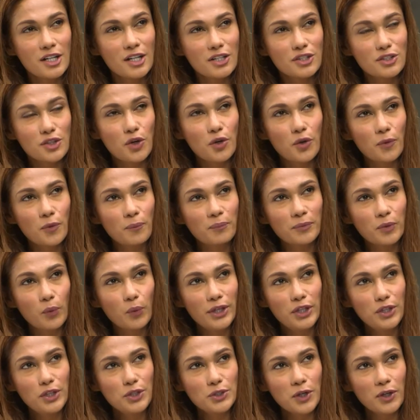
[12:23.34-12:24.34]
So
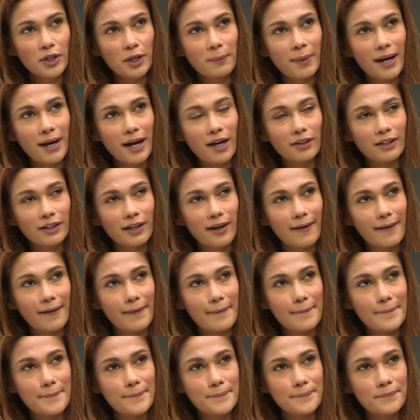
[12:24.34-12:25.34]
when you talk about
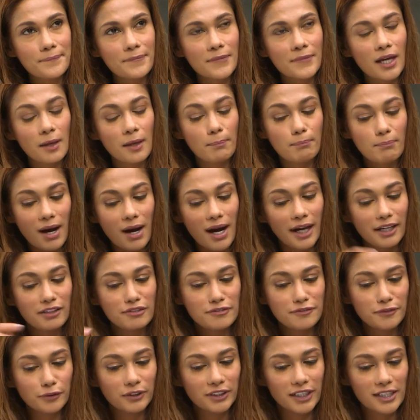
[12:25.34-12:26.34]

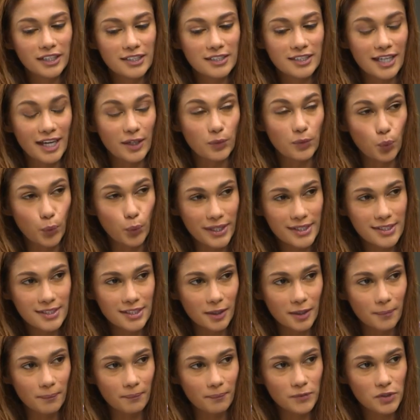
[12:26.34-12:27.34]
mindfulness and
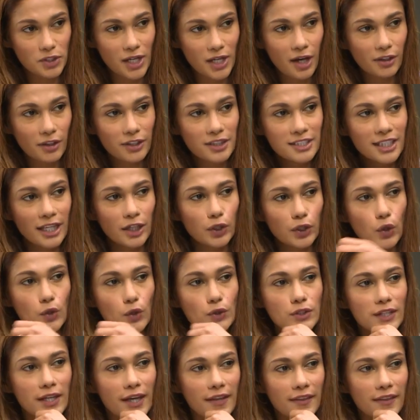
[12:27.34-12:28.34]
wisdom, so how does that go
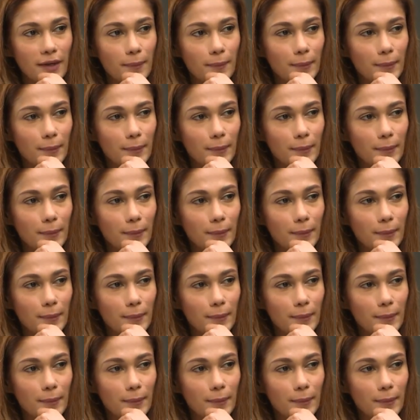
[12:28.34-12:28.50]
together?